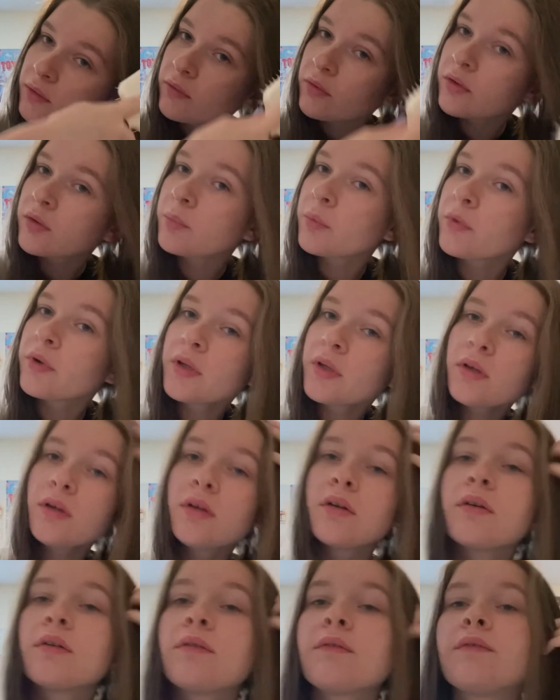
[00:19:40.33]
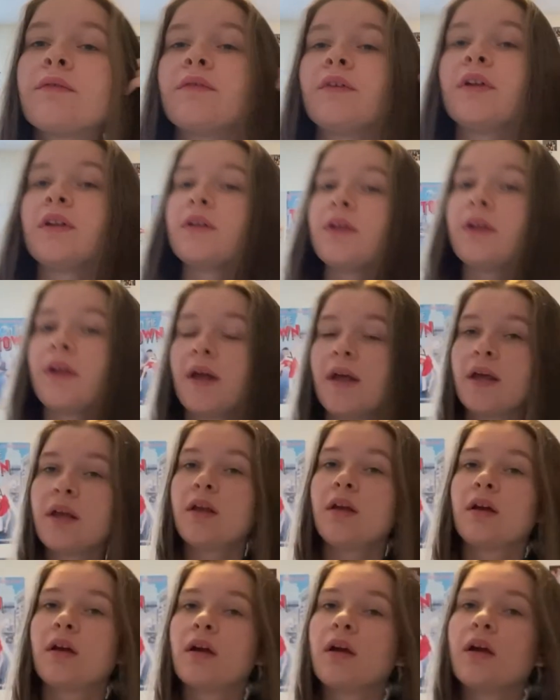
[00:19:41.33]
this morning. Fit today
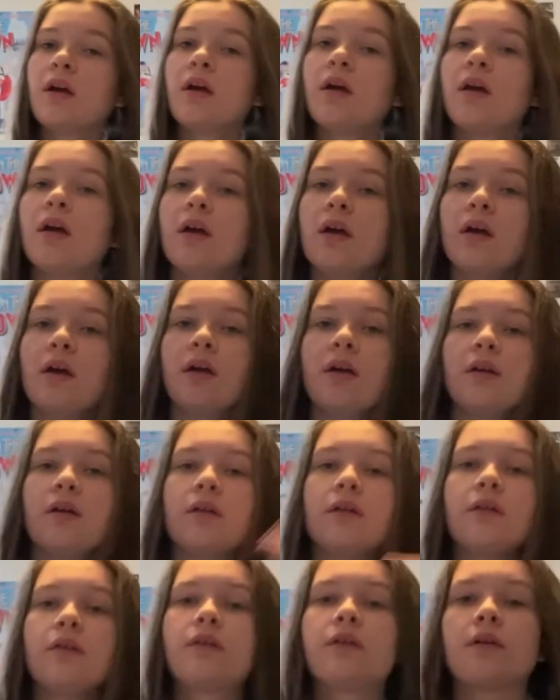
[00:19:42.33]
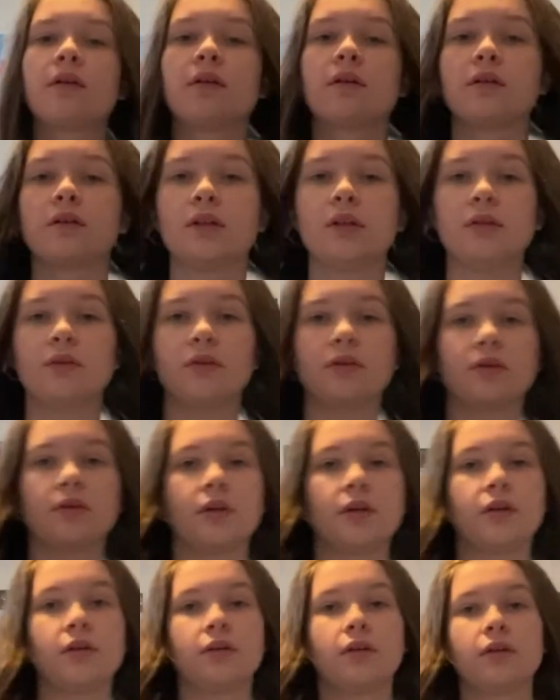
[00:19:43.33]
is t-shirt
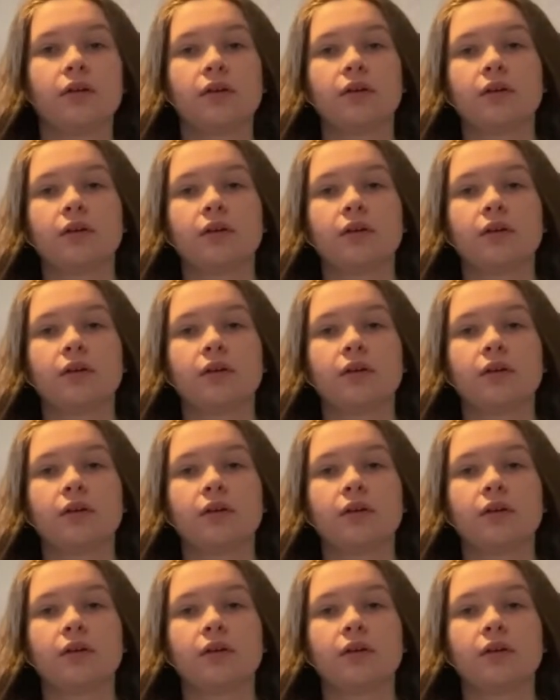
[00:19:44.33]
and